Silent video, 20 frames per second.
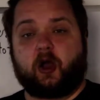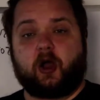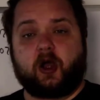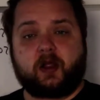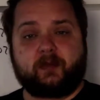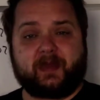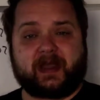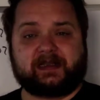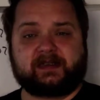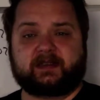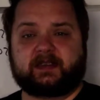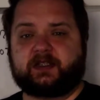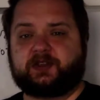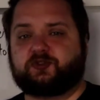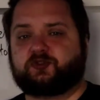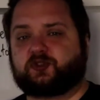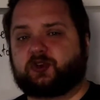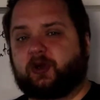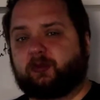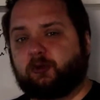
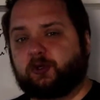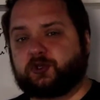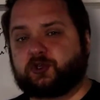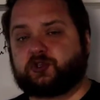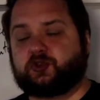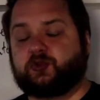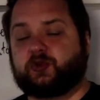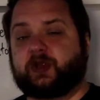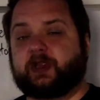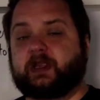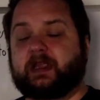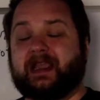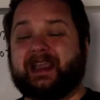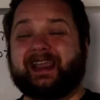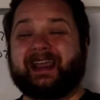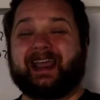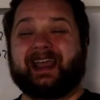augmenting, troubleshooting,